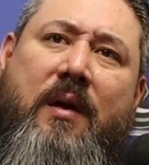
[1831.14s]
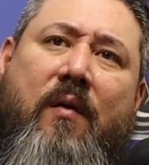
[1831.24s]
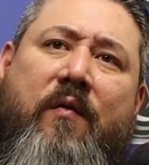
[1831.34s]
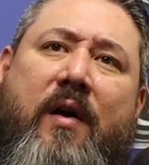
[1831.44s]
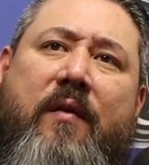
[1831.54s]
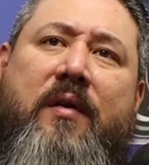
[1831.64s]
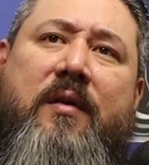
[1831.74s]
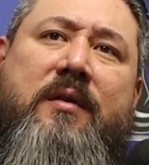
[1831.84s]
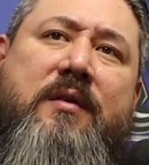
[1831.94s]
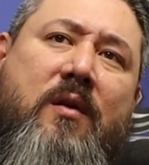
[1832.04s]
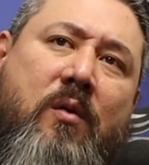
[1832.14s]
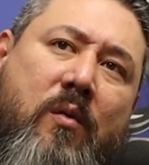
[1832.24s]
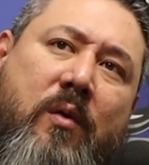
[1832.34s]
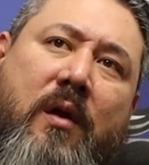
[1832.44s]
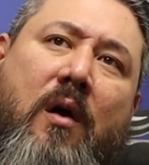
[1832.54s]
Yeah, 5 years
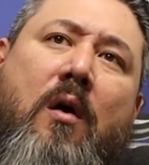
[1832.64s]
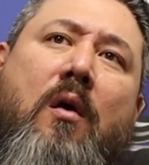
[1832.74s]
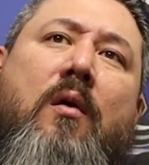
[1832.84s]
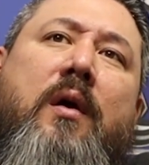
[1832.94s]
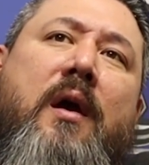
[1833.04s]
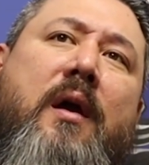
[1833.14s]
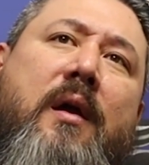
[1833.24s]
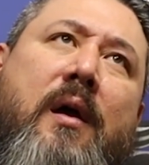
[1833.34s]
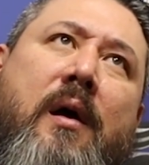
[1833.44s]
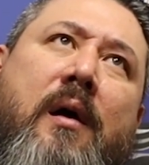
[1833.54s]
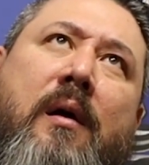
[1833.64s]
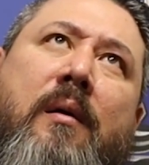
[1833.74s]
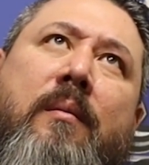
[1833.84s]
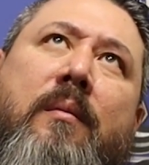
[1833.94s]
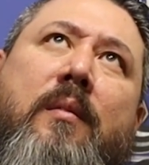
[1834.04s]
or what? Oh, okay.
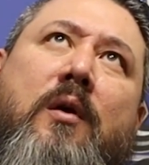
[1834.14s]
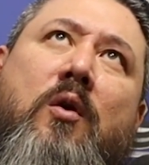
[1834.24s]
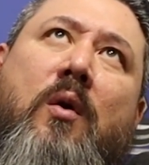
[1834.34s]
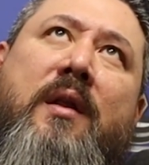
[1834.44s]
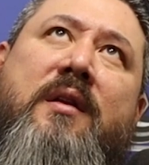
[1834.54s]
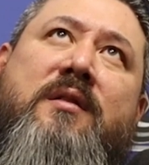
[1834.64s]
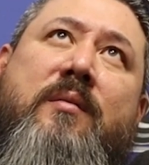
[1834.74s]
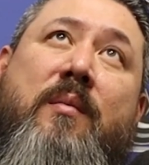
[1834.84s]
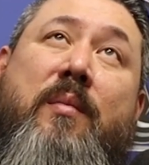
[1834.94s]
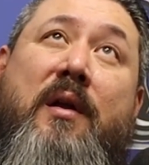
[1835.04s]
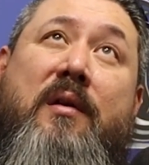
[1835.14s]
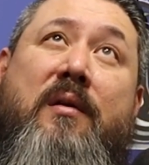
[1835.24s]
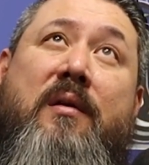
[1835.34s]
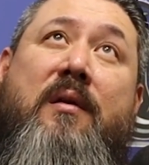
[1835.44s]
Who do I think is gonna be better?